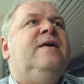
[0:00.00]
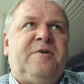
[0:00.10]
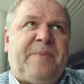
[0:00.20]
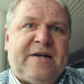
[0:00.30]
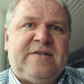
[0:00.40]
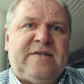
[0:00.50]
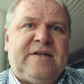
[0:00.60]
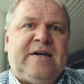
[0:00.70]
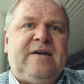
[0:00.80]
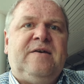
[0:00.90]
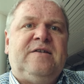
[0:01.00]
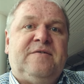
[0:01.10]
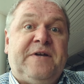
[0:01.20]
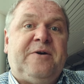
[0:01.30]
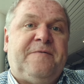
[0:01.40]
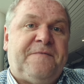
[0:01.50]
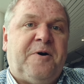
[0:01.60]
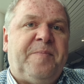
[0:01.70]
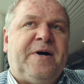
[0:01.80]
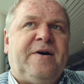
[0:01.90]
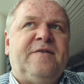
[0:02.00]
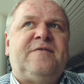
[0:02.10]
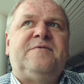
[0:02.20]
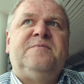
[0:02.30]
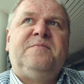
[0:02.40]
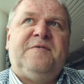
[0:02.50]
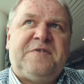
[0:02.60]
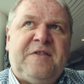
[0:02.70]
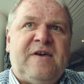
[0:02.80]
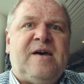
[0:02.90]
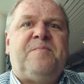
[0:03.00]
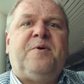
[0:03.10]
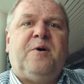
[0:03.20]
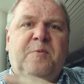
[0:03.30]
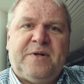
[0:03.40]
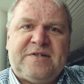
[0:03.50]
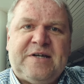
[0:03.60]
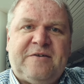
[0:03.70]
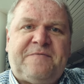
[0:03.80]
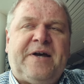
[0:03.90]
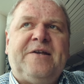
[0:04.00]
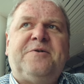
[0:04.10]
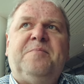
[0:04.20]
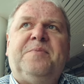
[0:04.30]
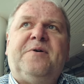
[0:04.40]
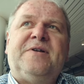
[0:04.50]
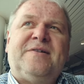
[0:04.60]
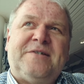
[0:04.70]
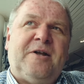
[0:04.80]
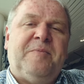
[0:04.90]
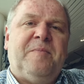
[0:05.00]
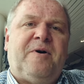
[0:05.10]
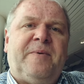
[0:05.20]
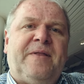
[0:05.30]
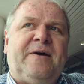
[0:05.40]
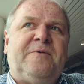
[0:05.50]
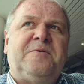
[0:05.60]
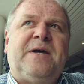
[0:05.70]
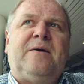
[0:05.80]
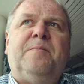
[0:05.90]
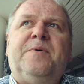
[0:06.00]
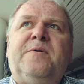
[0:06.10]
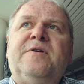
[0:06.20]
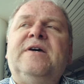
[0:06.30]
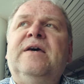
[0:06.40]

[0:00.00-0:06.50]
So back to today. It's a video of four parts. You've seen the airport, we'll see the flight on board. I'll tell you a bit more about that once we get on board.